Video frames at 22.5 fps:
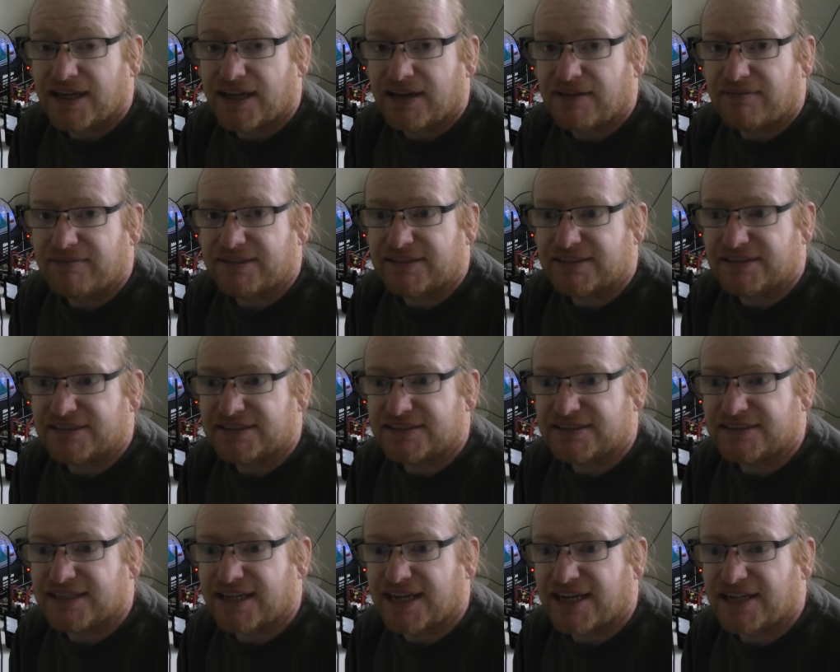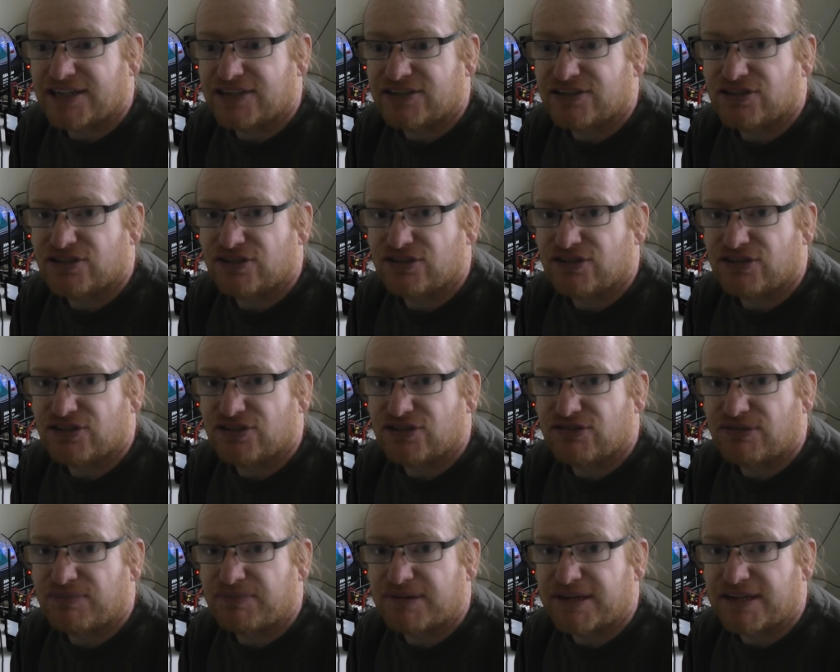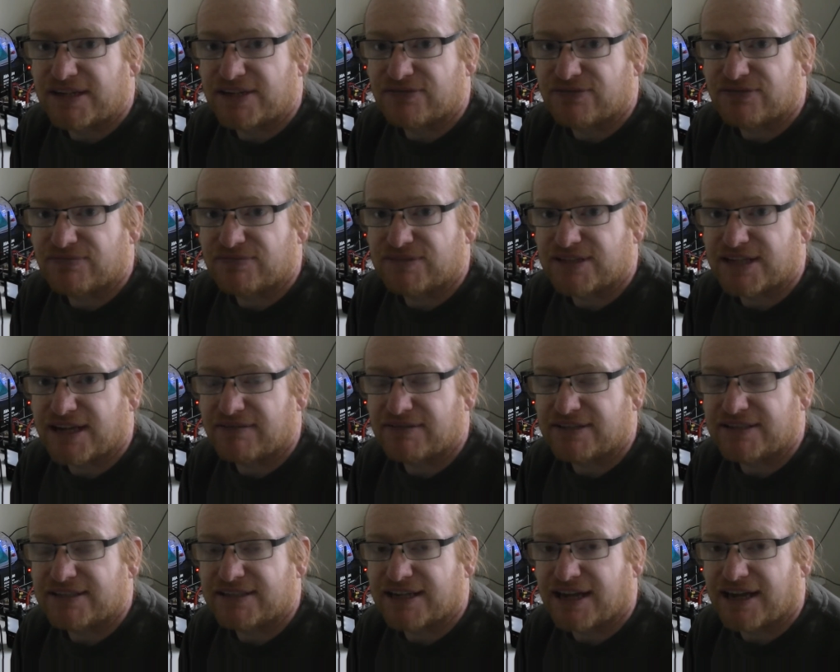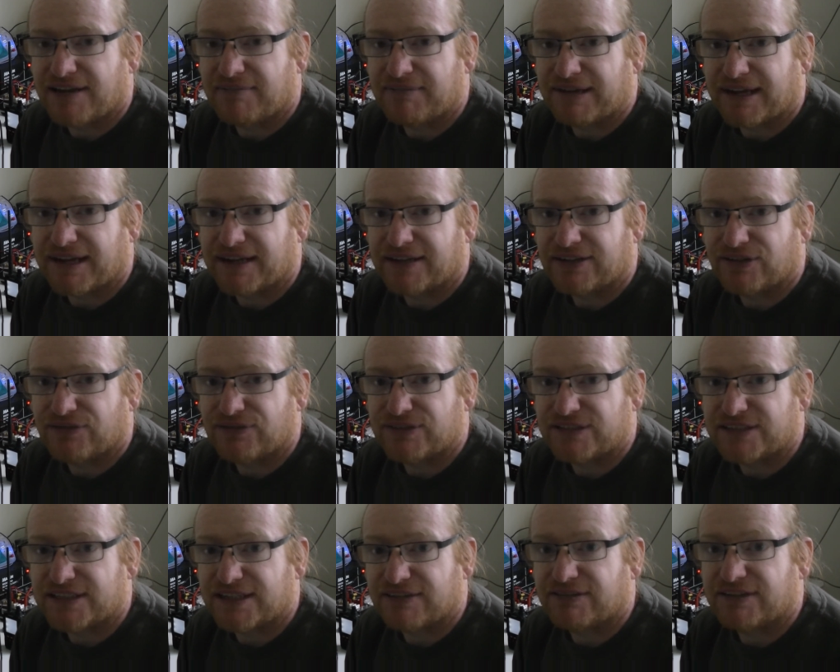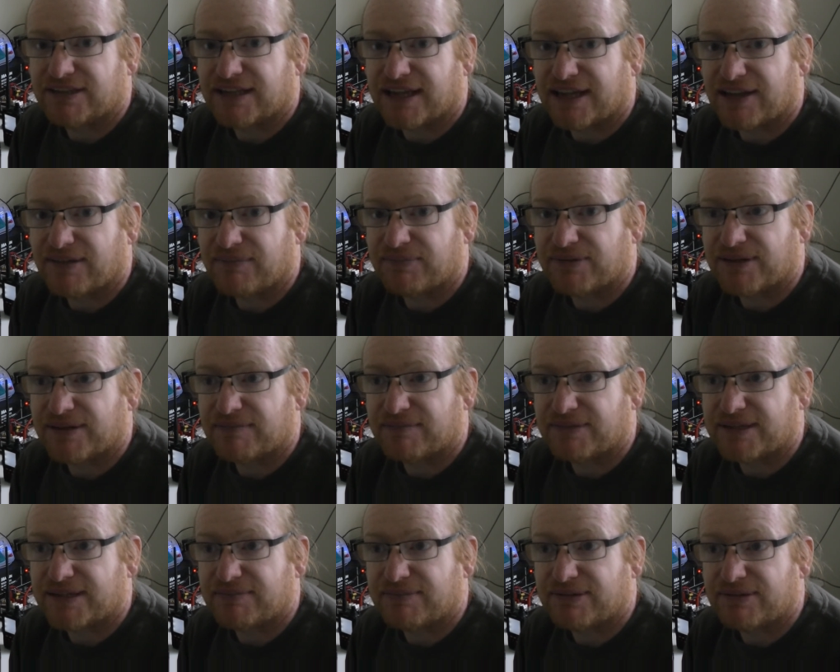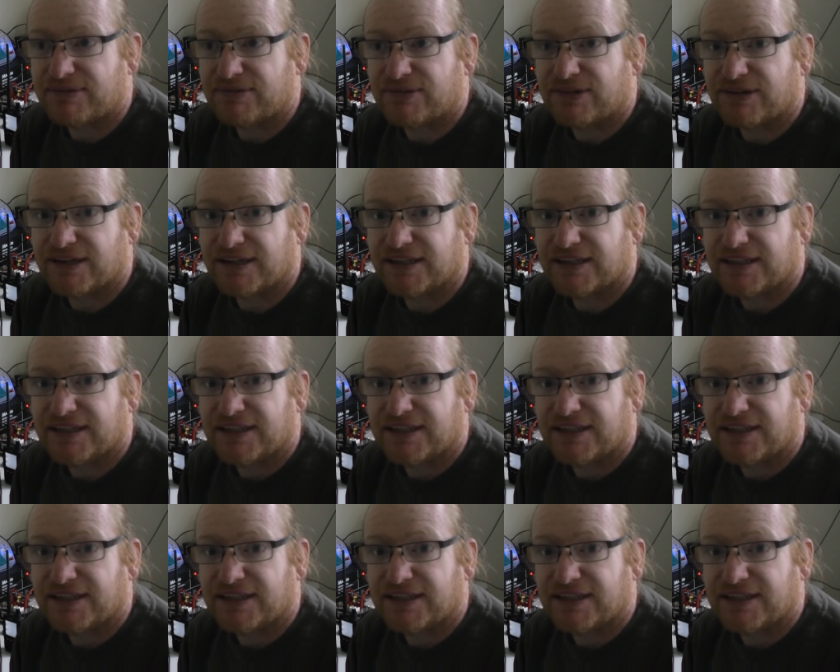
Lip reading: because I do use the repeater from time to time, and obviously I want to help them keep it running.